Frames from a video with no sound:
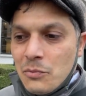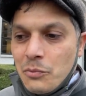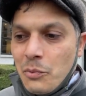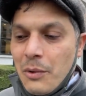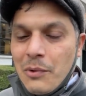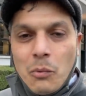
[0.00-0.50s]

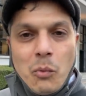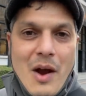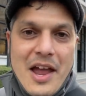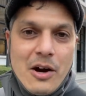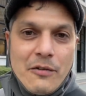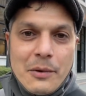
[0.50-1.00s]
we went
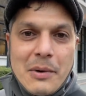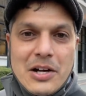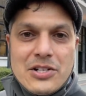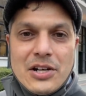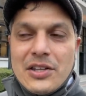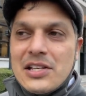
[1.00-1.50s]
way over
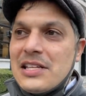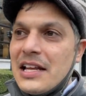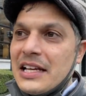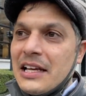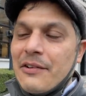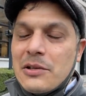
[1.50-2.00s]
budget on the
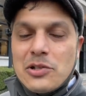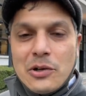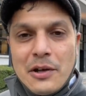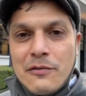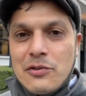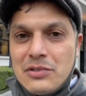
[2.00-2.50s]
sending of it. So
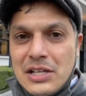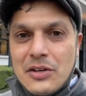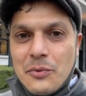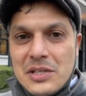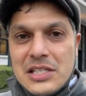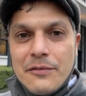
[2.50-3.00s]
if you didn't
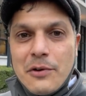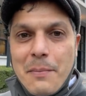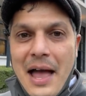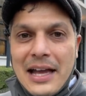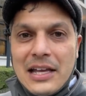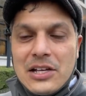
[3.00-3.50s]
receive your
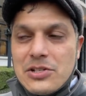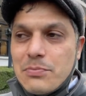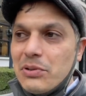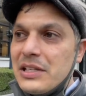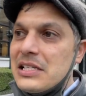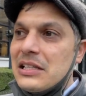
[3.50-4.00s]
package,
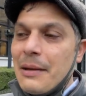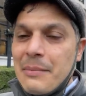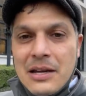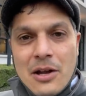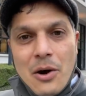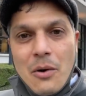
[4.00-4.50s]
please let
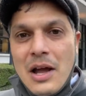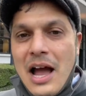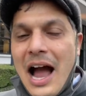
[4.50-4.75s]
me know.